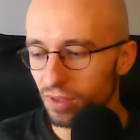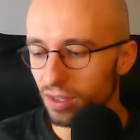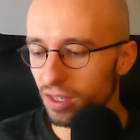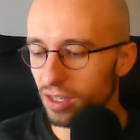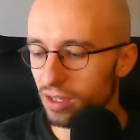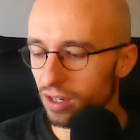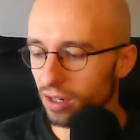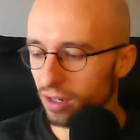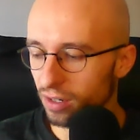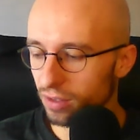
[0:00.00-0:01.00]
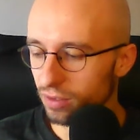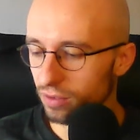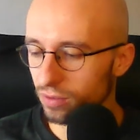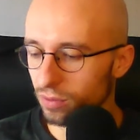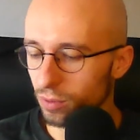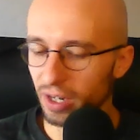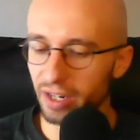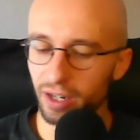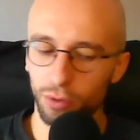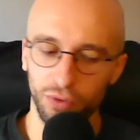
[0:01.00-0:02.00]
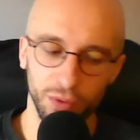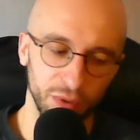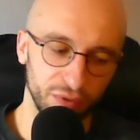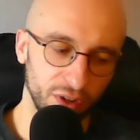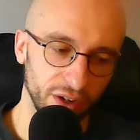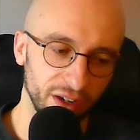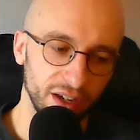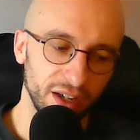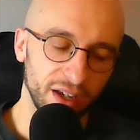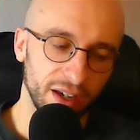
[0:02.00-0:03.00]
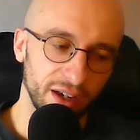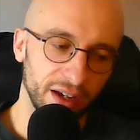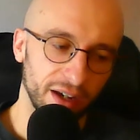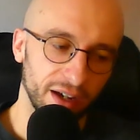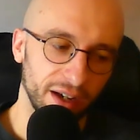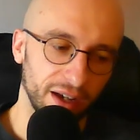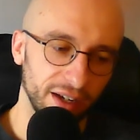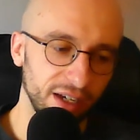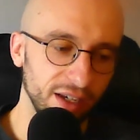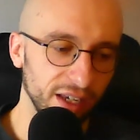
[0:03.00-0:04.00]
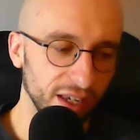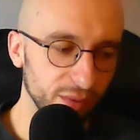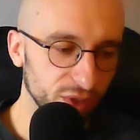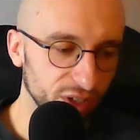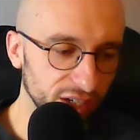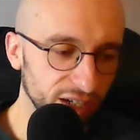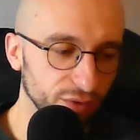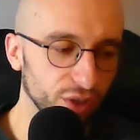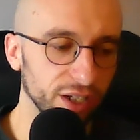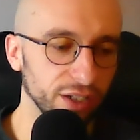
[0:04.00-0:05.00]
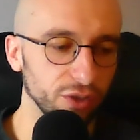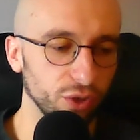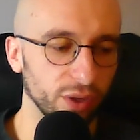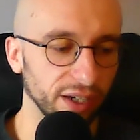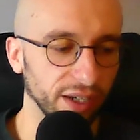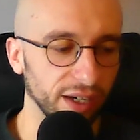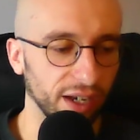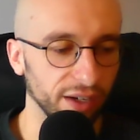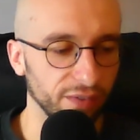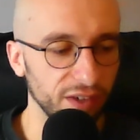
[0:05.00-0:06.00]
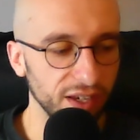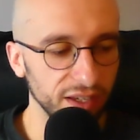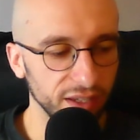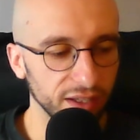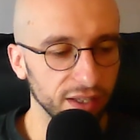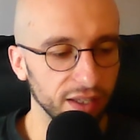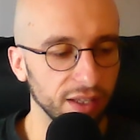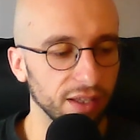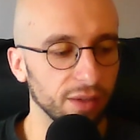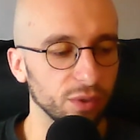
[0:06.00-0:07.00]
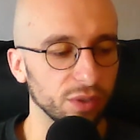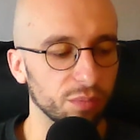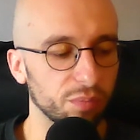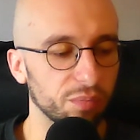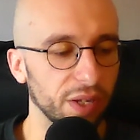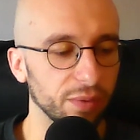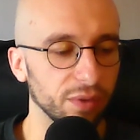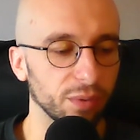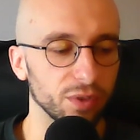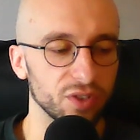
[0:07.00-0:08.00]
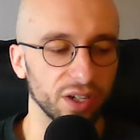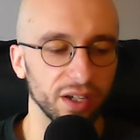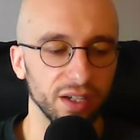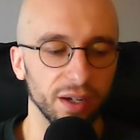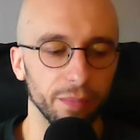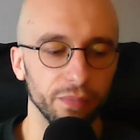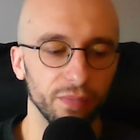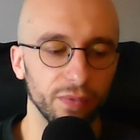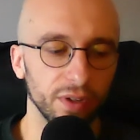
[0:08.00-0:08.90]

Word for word: he uh, we would hang out with him and it'd be fun. And he he was clearly really enjoying it. And I think there was a it, there was a um,